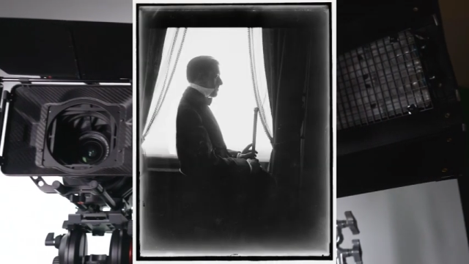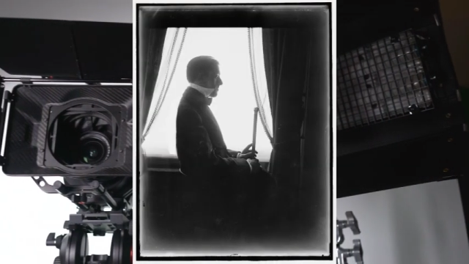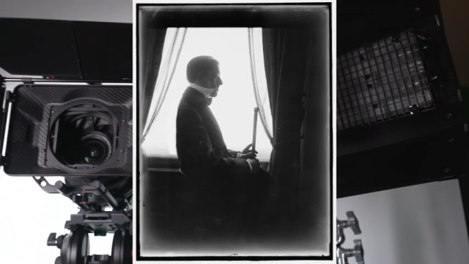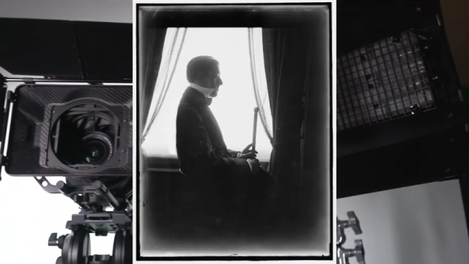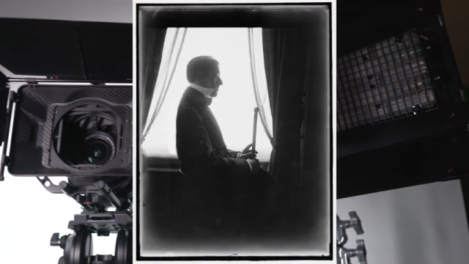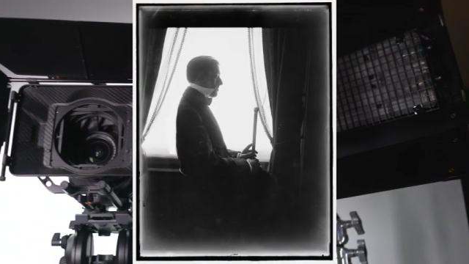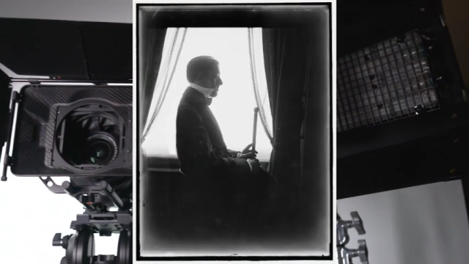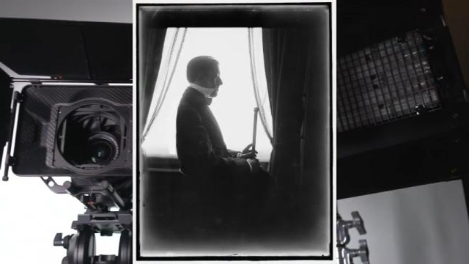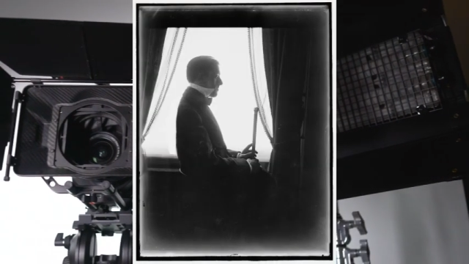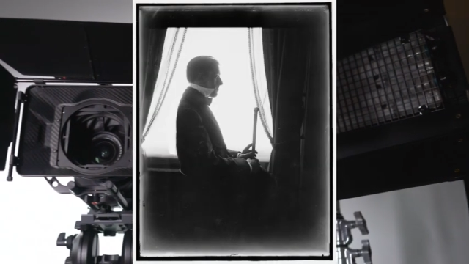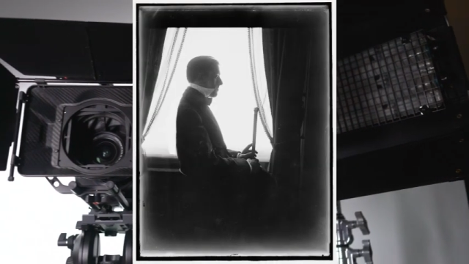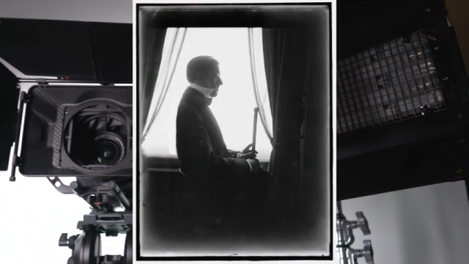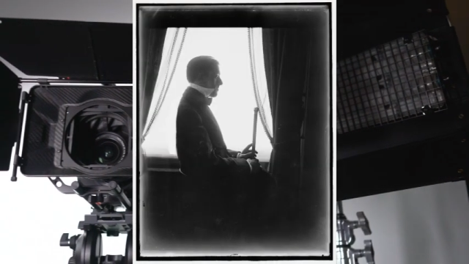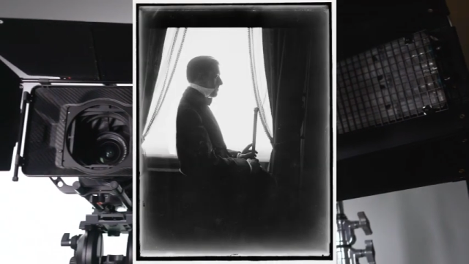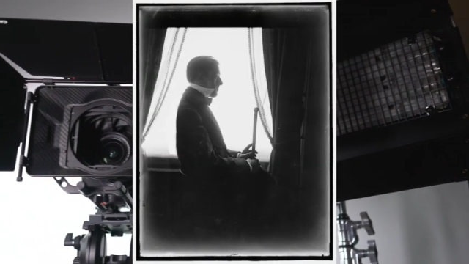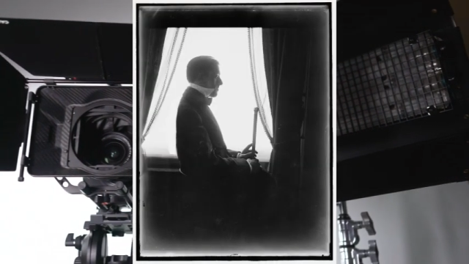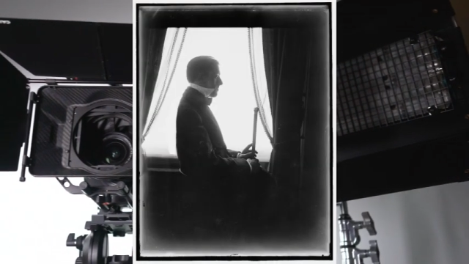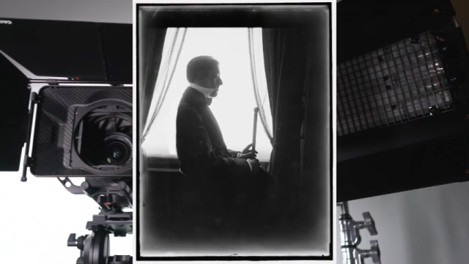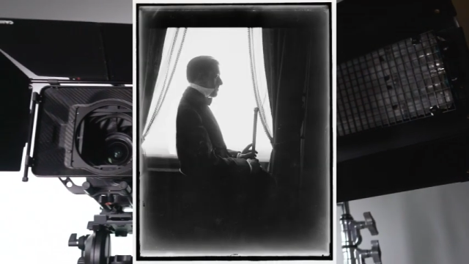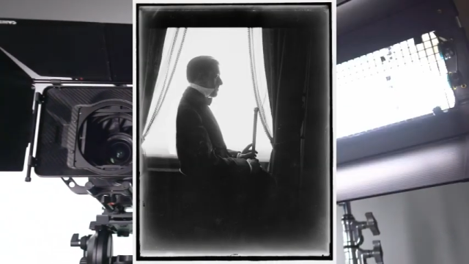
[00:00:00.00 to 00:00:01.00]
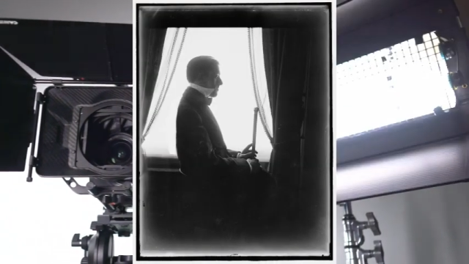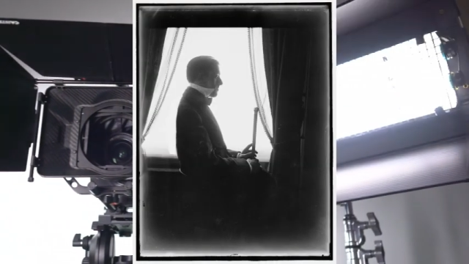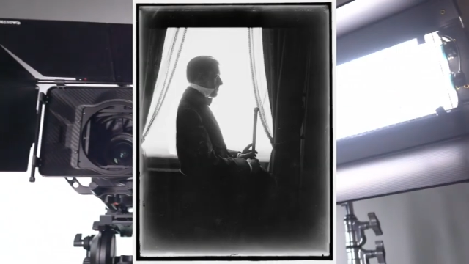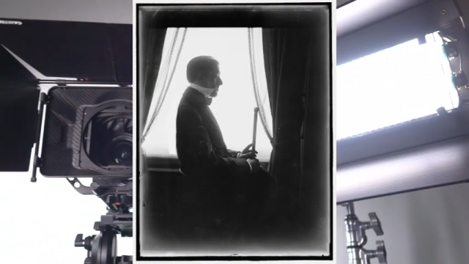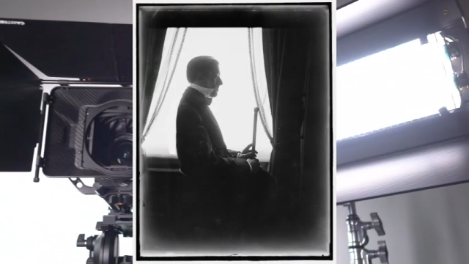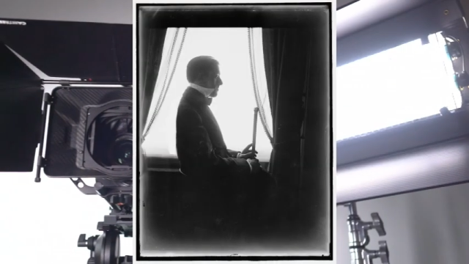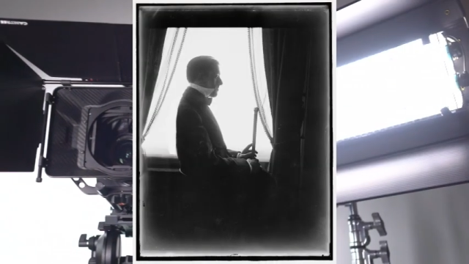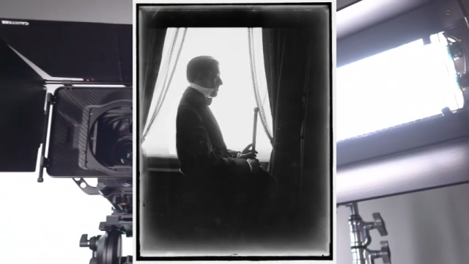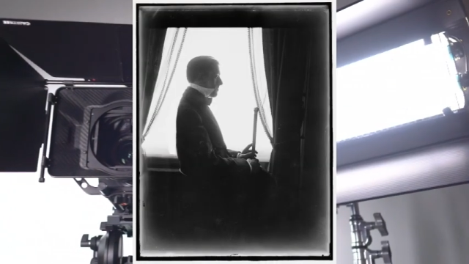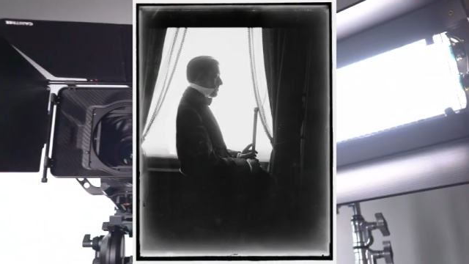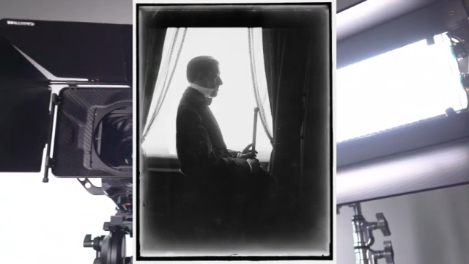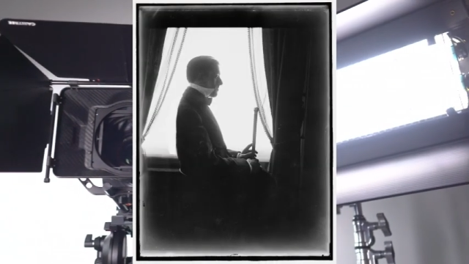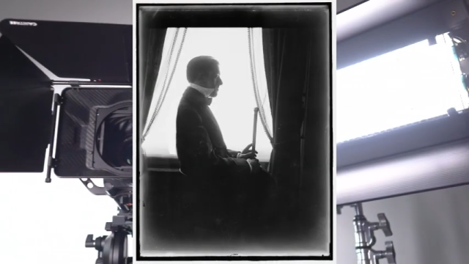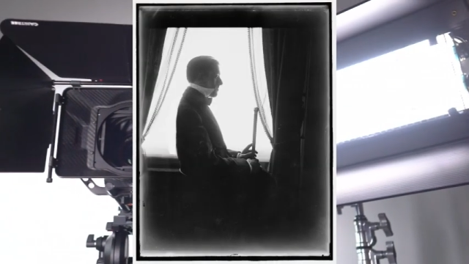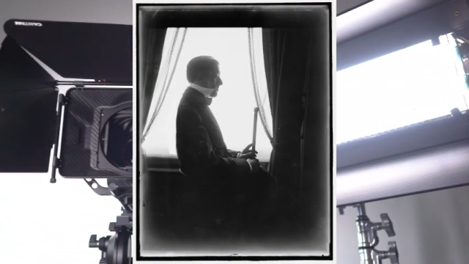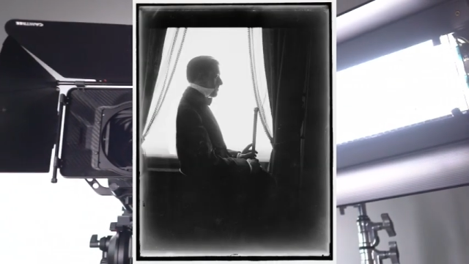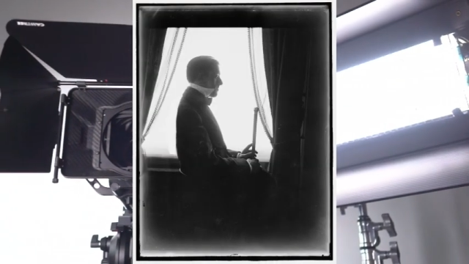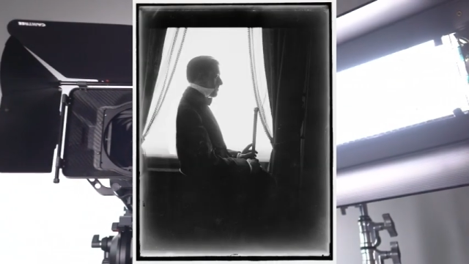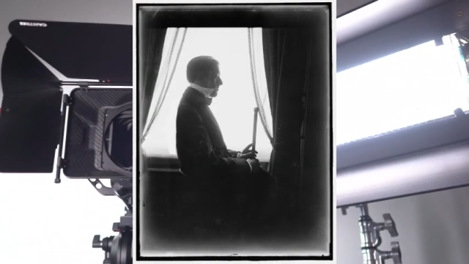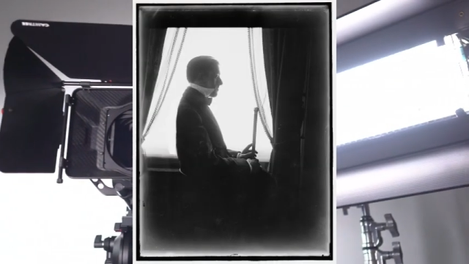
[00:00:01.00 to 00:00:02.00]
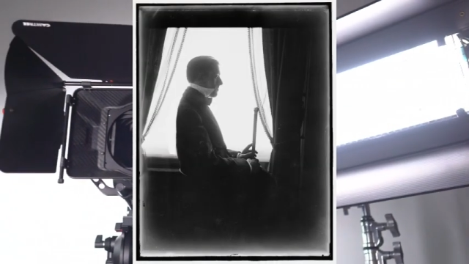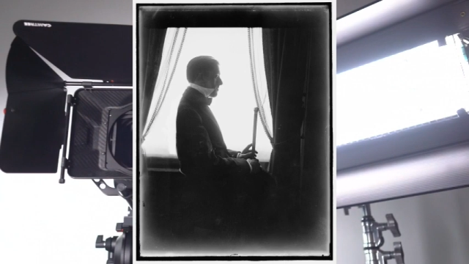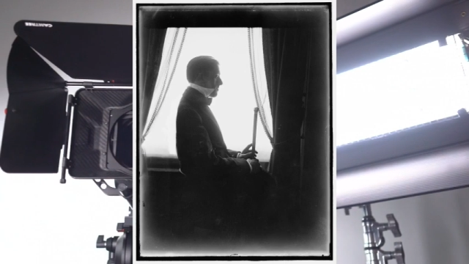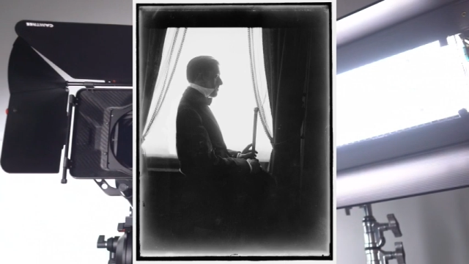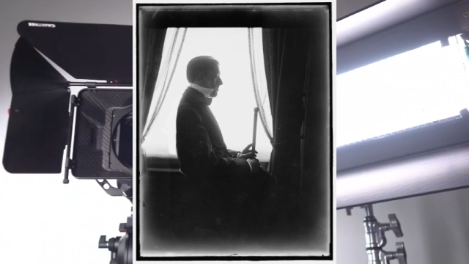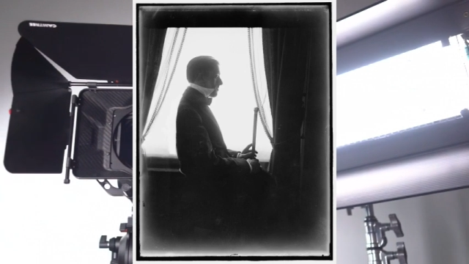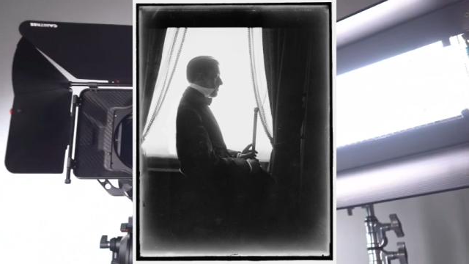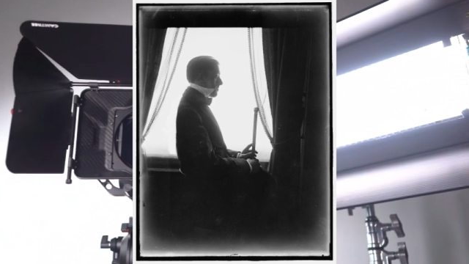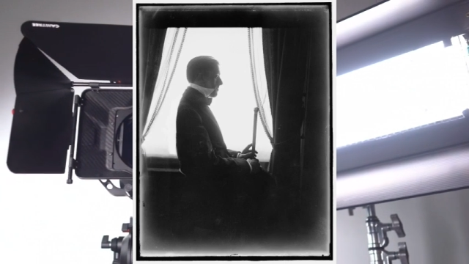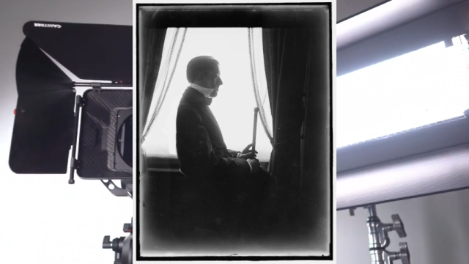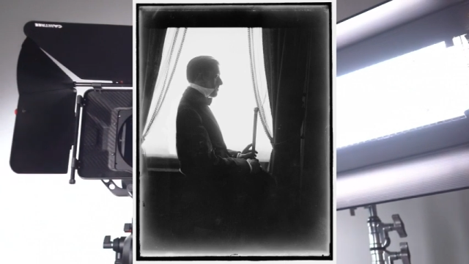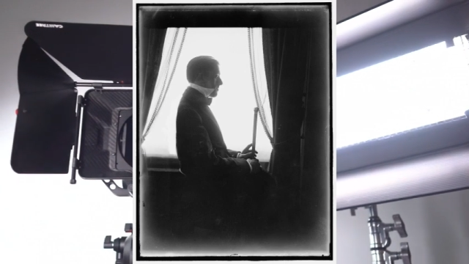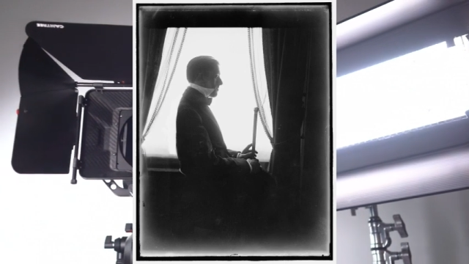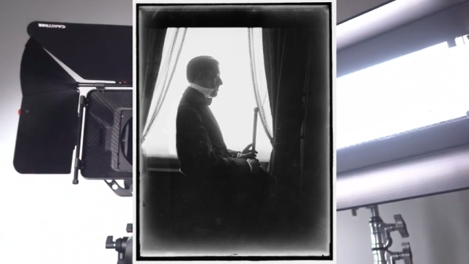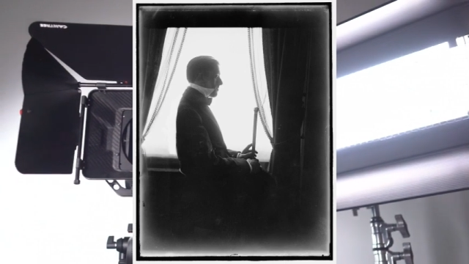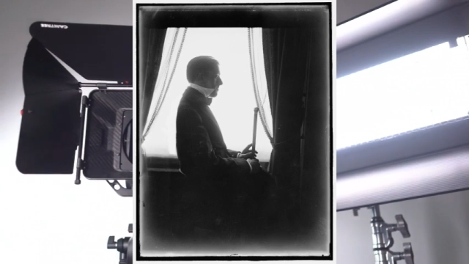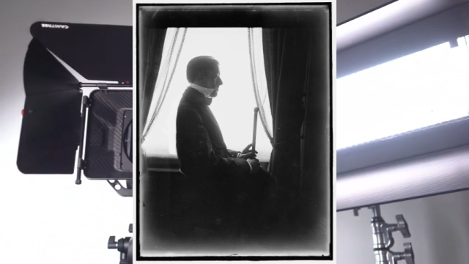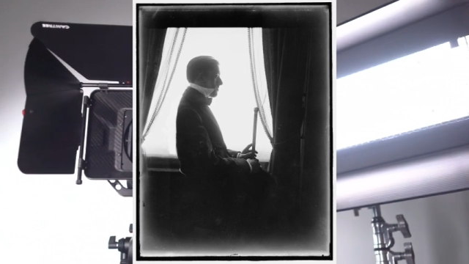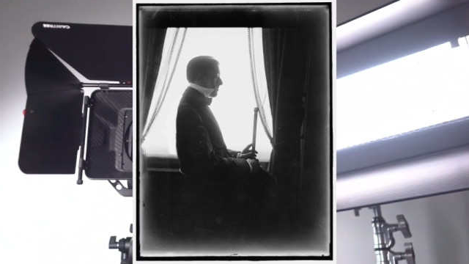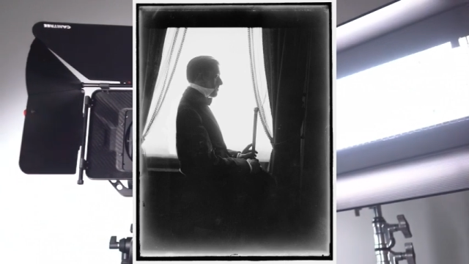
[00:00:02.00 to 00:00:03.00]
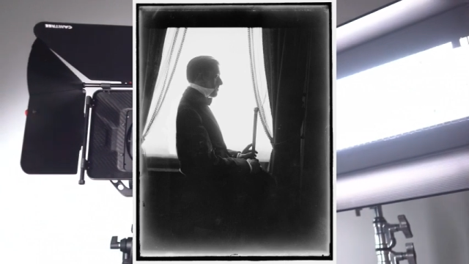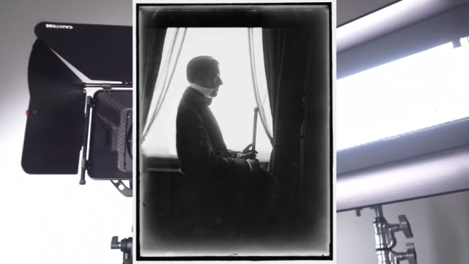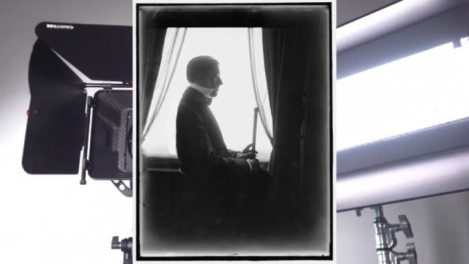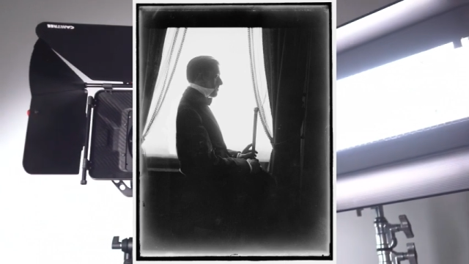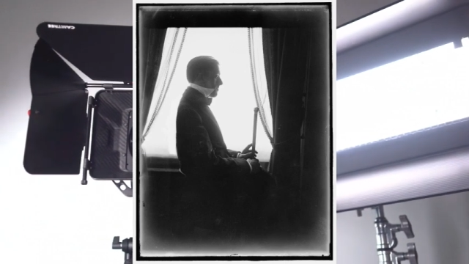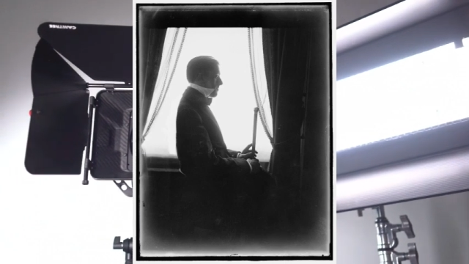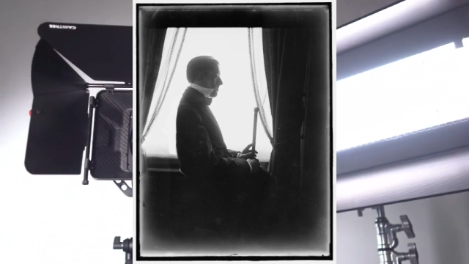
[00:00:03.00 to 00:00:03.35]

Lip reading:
No face is visible, so there are no lips to read.